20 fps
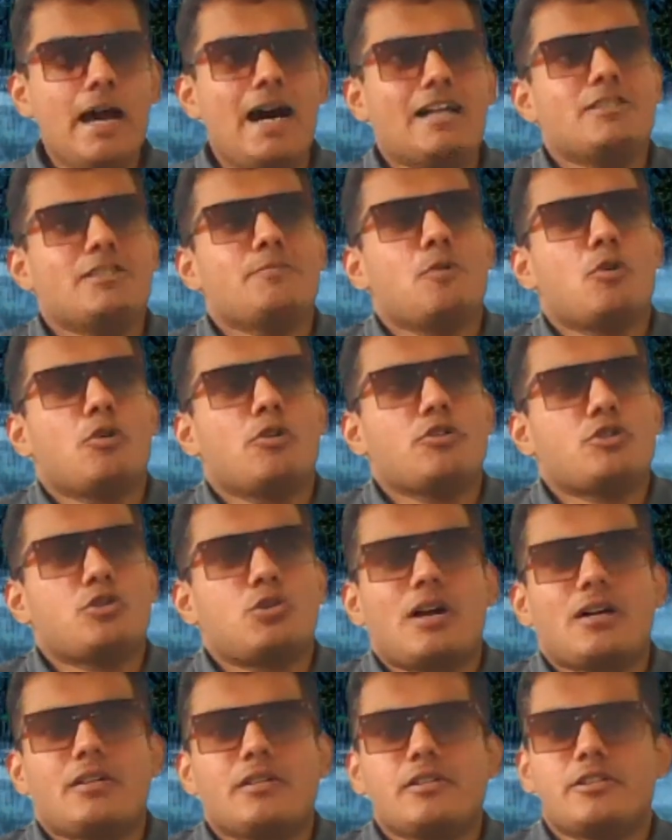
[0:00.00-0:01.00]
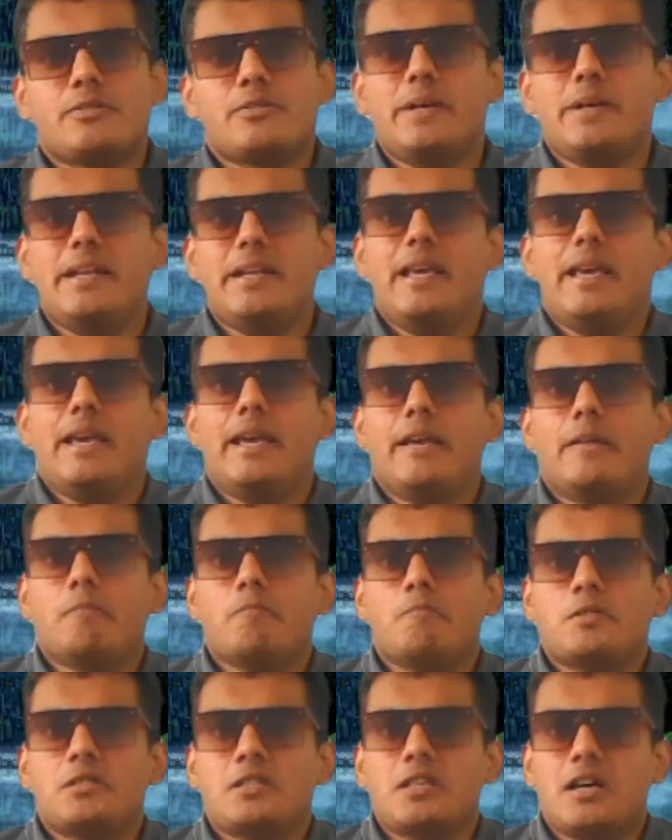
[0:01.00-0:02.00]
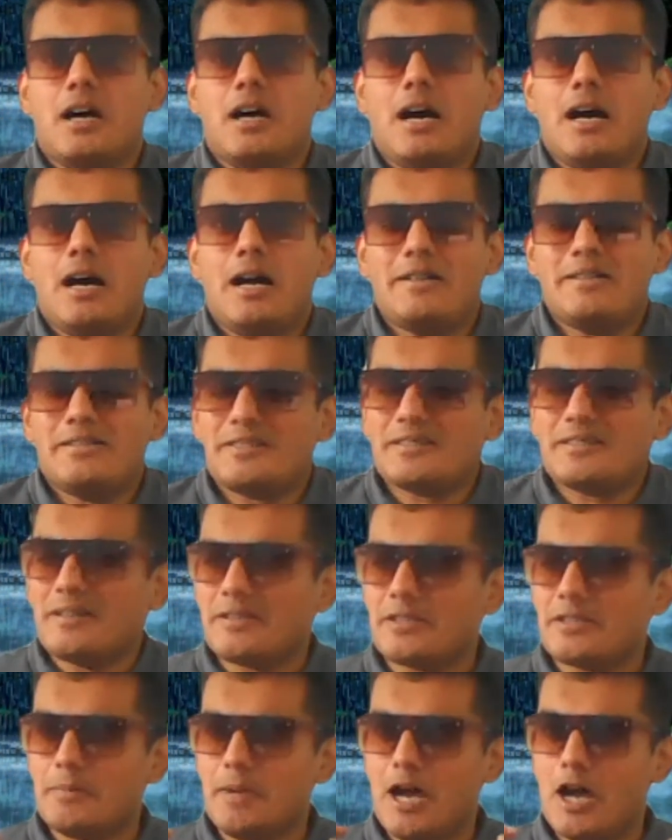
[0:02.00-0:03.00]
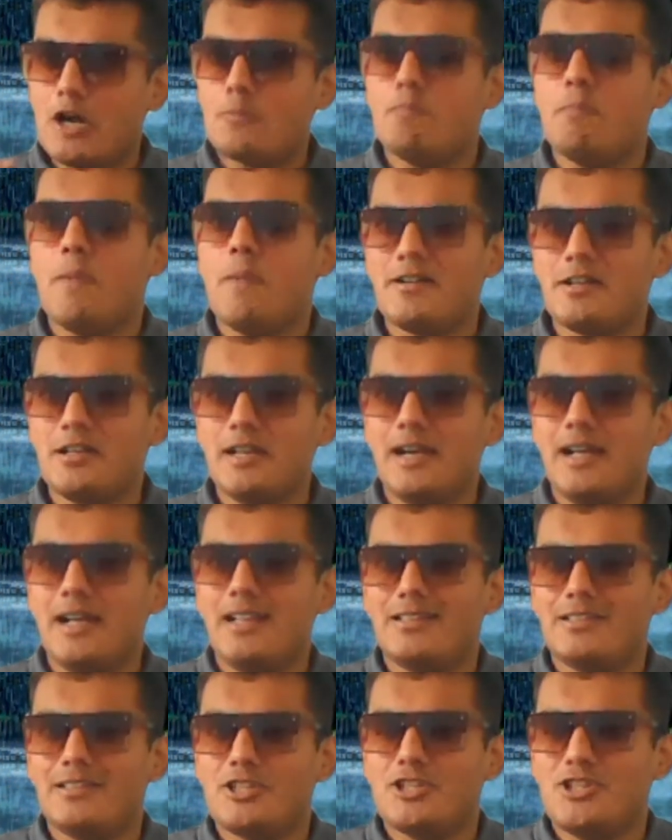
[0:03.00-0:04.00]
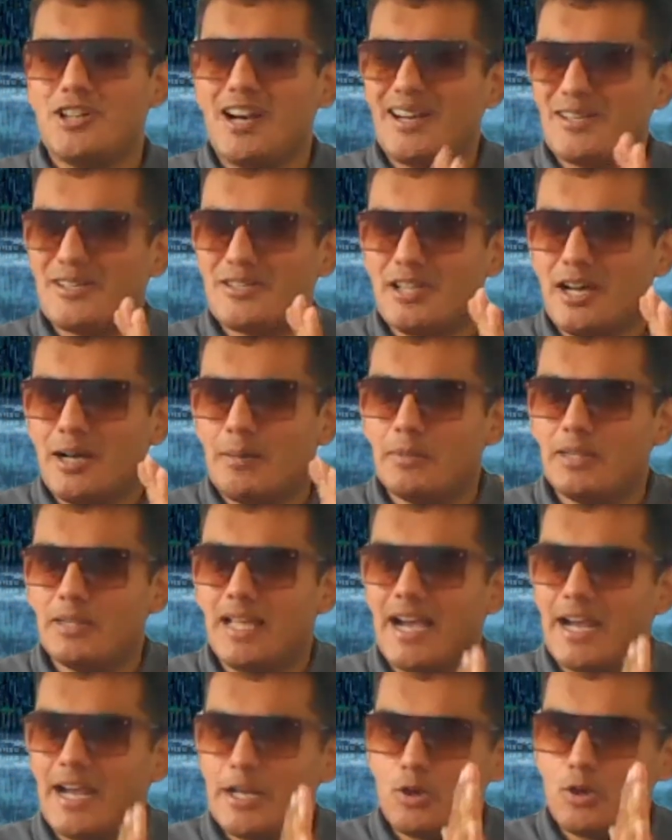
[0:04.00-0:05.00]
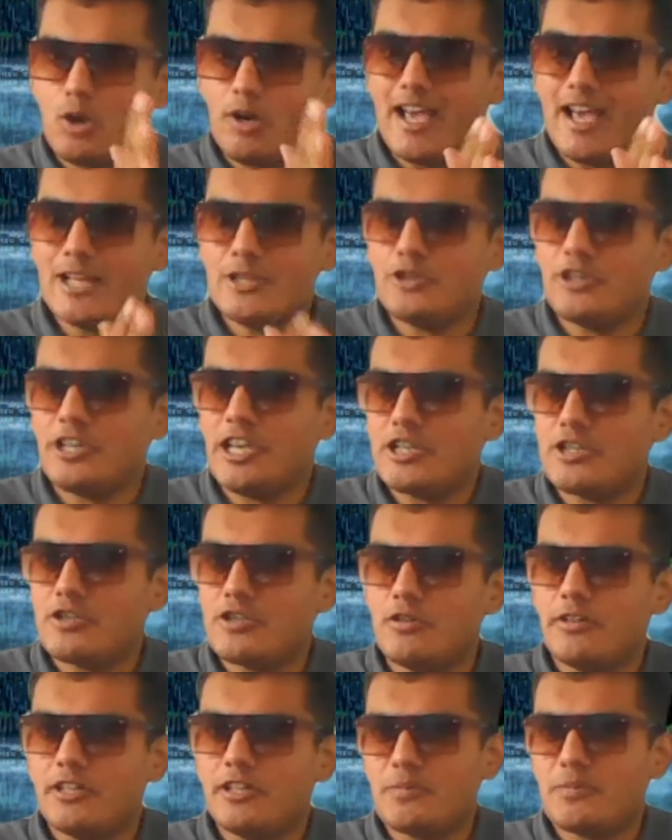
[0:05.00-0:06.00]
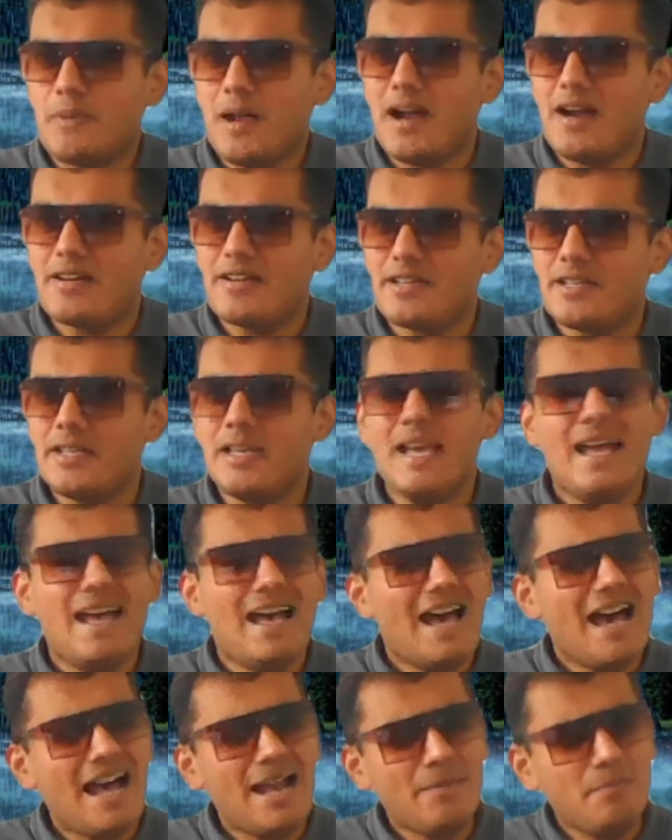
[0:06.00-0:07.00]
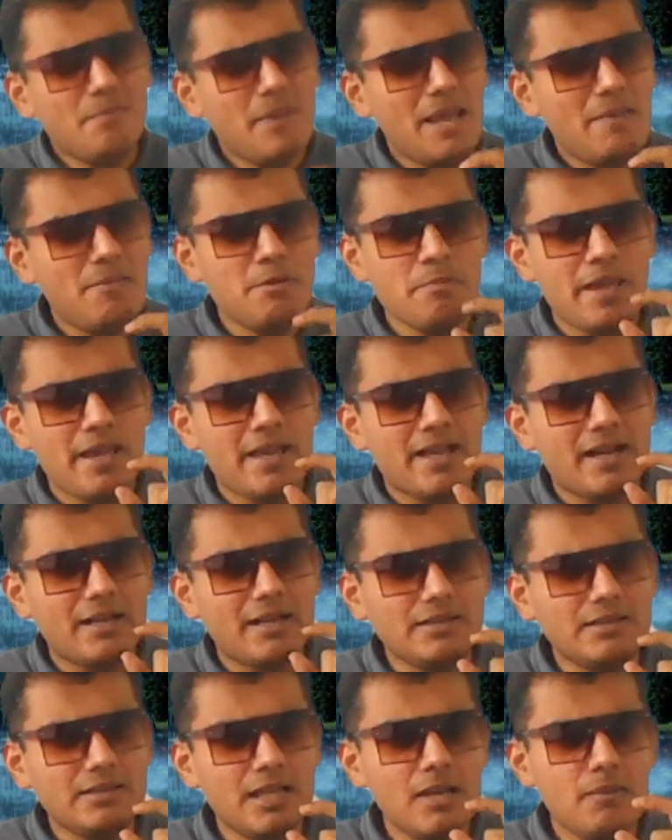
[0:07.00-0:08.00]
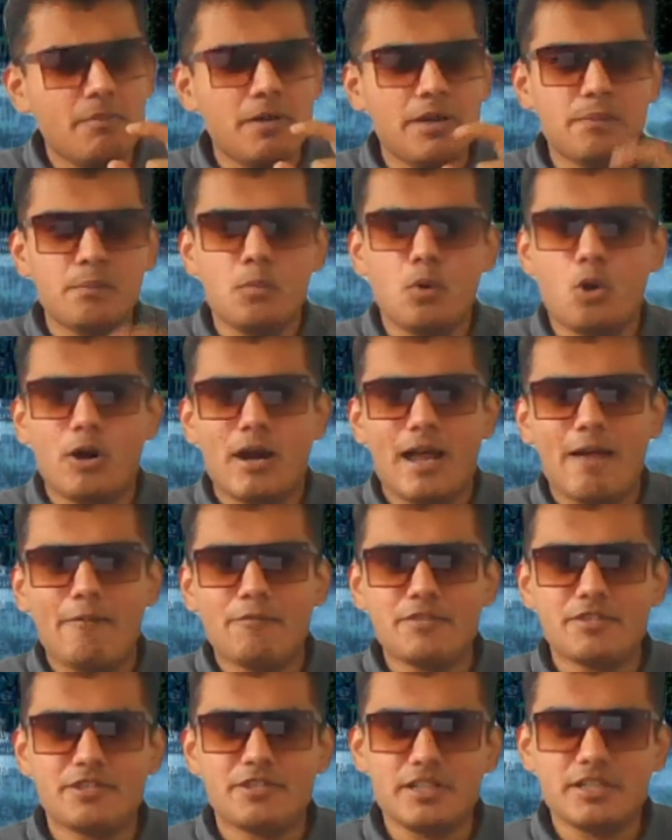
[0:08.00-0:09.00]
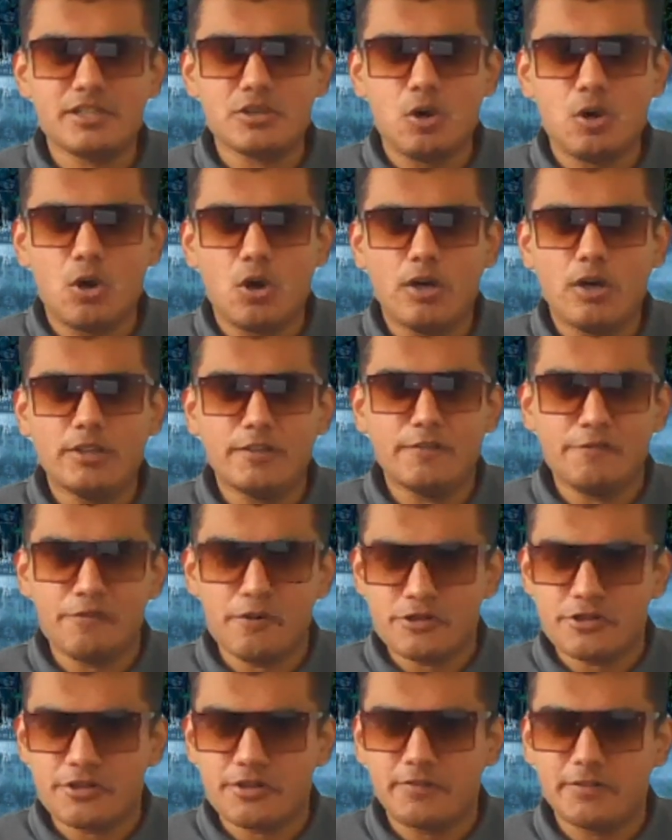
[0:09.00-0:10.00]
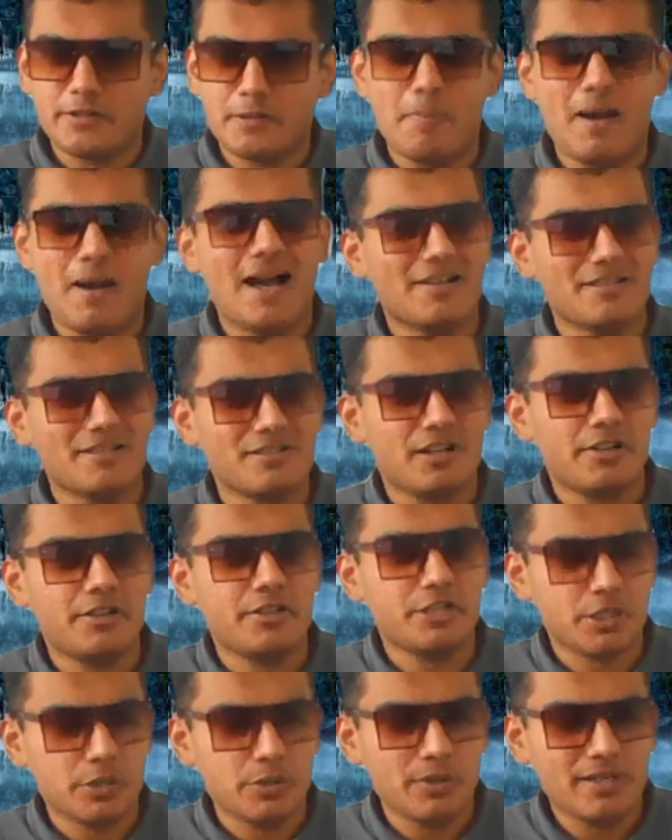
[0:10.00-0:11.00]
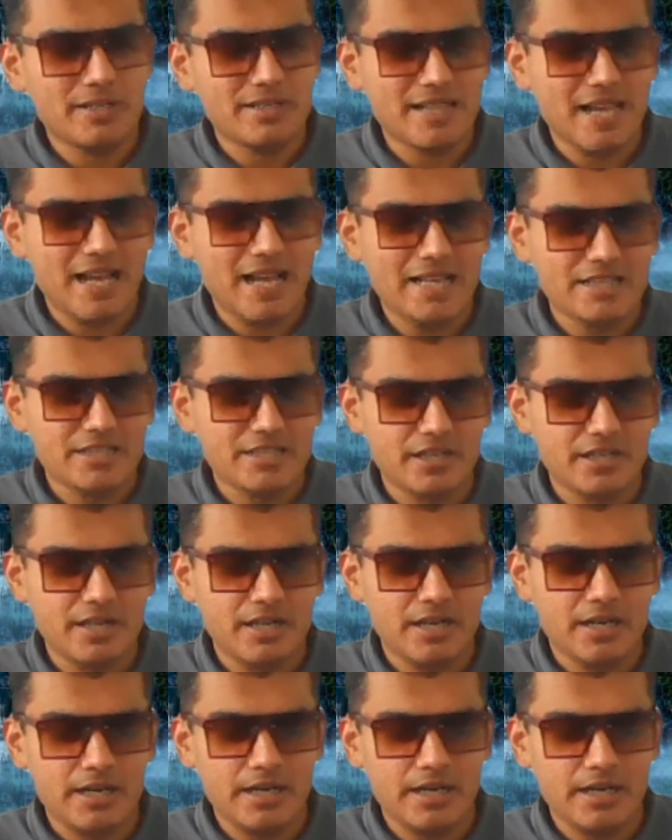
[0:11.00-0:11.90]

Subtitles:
Unspoken struggles meaning discuss about mental health, shed some light on educational disparity, and maybe make a little bit more emphasis on the future of the Pakistani students as